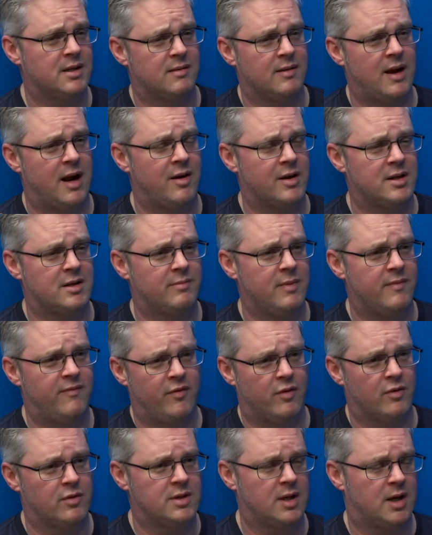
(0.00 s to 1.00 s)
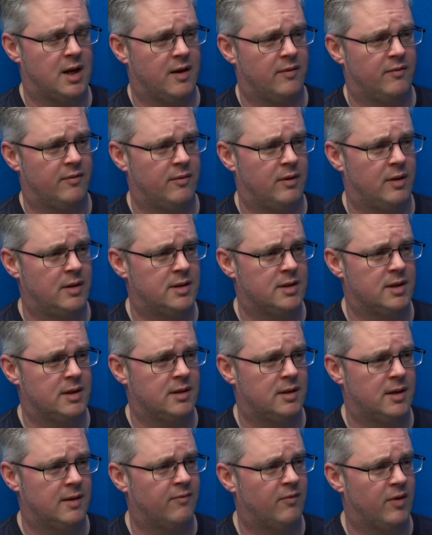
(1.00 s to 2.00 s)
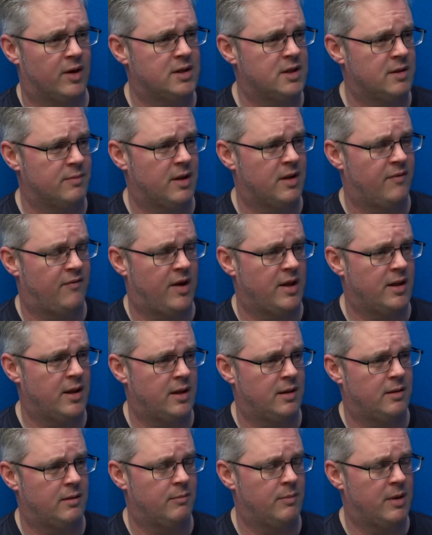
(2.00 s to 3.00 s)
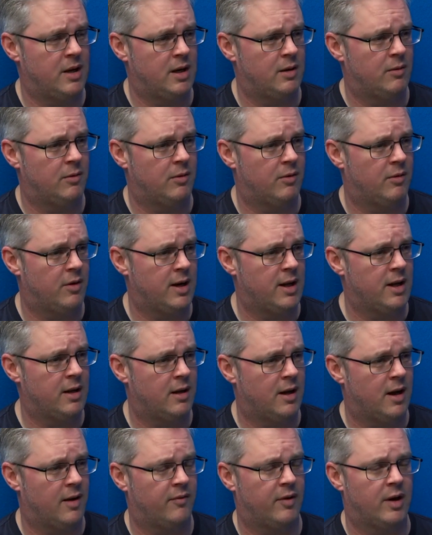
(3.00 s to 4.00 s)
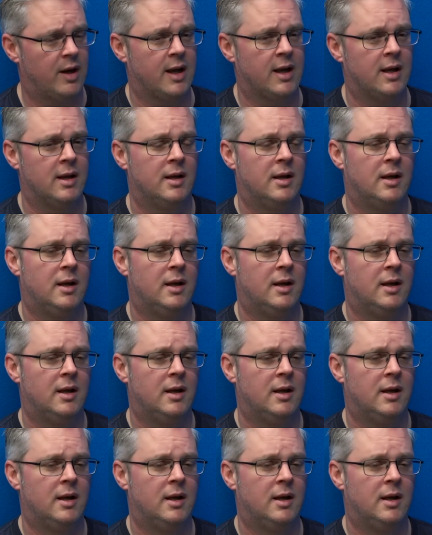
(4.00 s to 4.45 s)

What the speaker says: and Ericsson been forced to confront it by the fact that the media were already covering it,